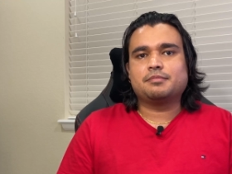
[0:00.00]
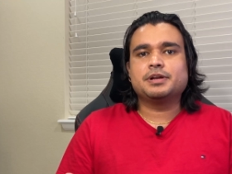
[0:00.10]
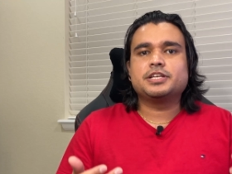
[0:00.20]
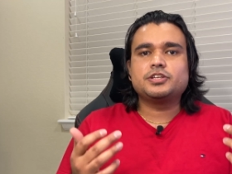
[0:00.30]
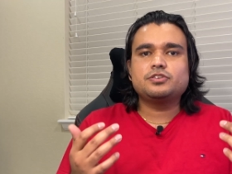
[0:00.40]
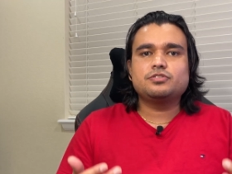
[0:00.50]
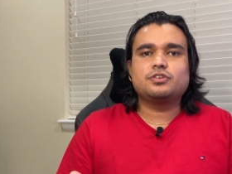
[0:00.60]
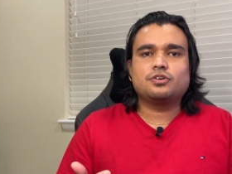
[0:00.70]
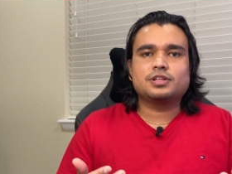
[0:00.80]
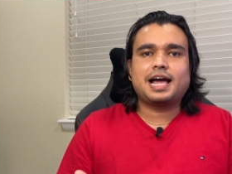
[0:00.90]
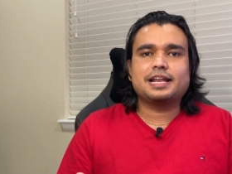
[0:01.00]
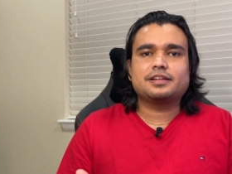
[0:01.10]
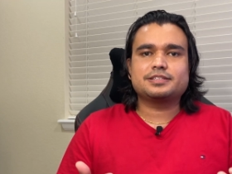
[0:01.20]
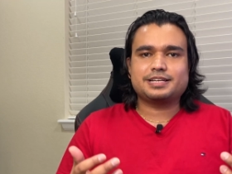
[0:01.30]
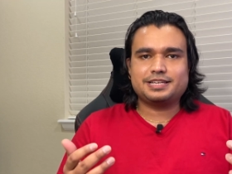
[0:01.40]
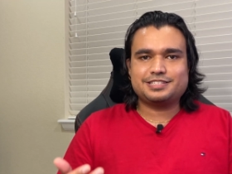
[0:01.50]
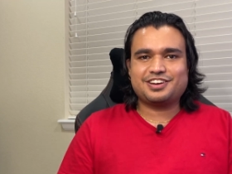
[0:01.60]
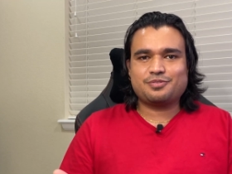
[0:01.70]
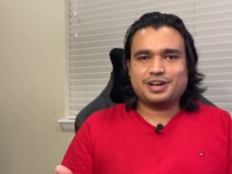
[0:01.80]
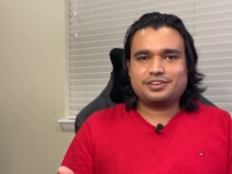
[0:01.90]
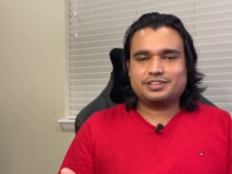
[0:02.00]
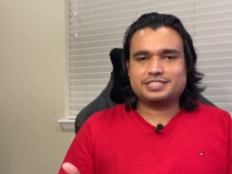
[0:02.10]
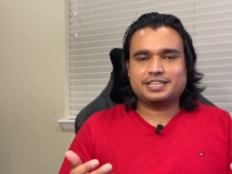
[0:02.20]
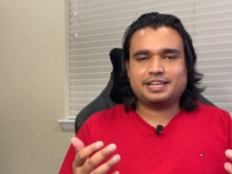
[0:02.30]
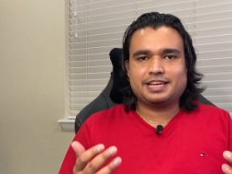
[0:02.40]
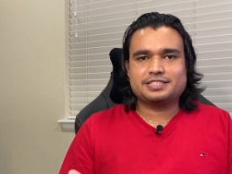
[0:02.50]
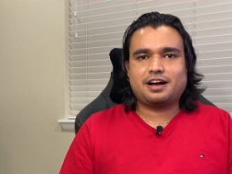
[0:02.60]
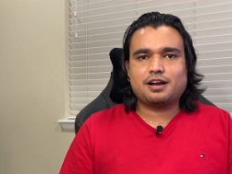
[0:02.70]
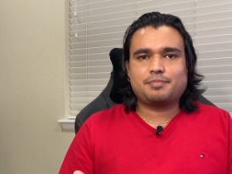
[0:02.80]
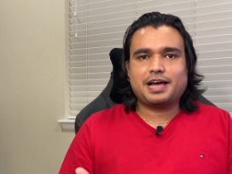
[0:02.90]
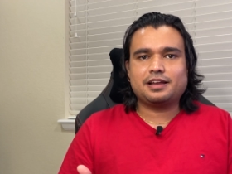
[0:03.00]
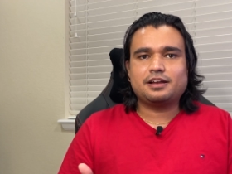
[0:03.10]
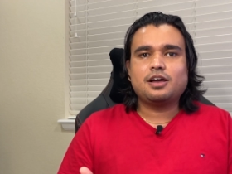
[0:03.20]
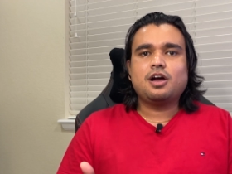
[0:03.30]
But did you know that there's an easier way to disengage the Autopilot?